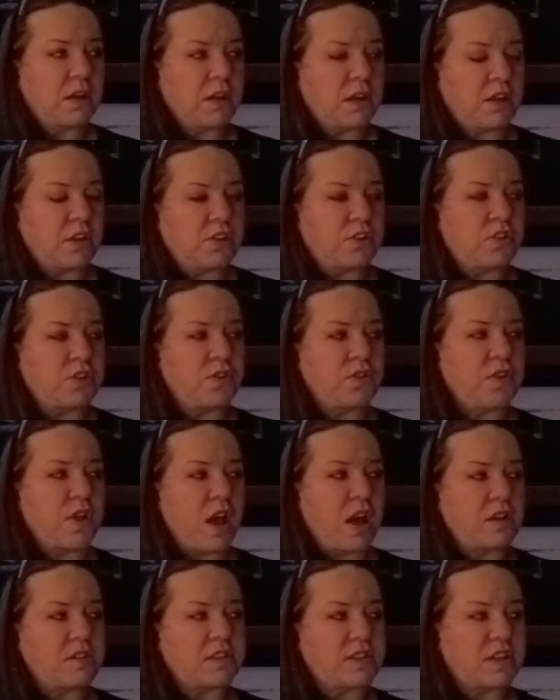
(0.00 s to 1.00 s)
in
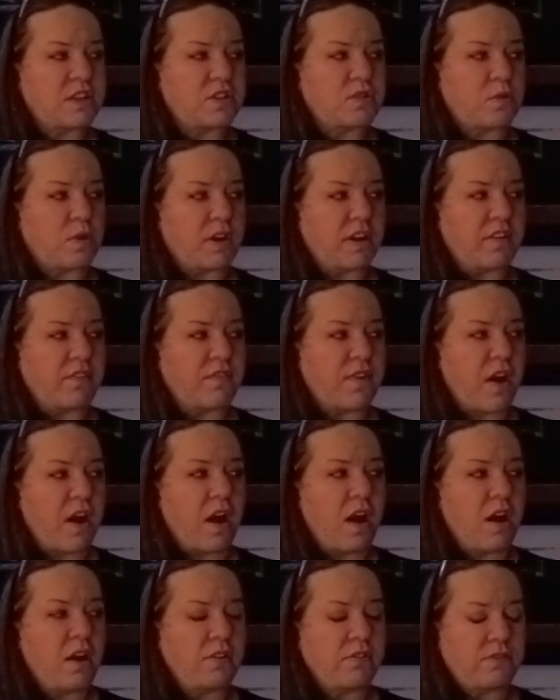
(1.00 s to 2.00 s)

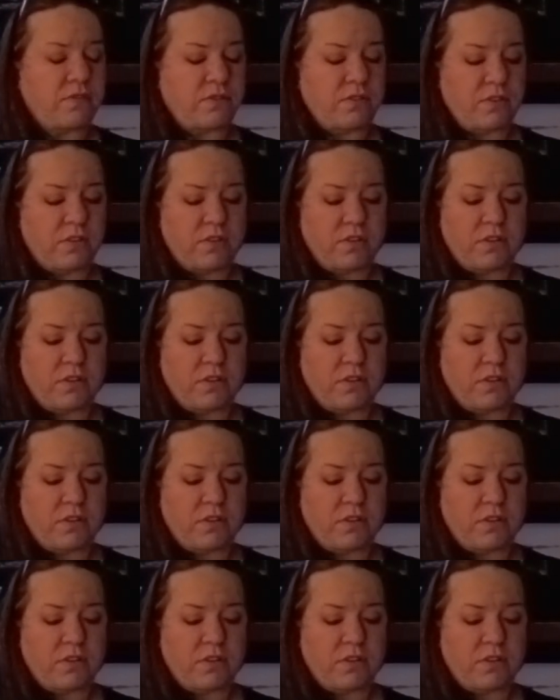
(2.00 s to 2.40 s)
2025?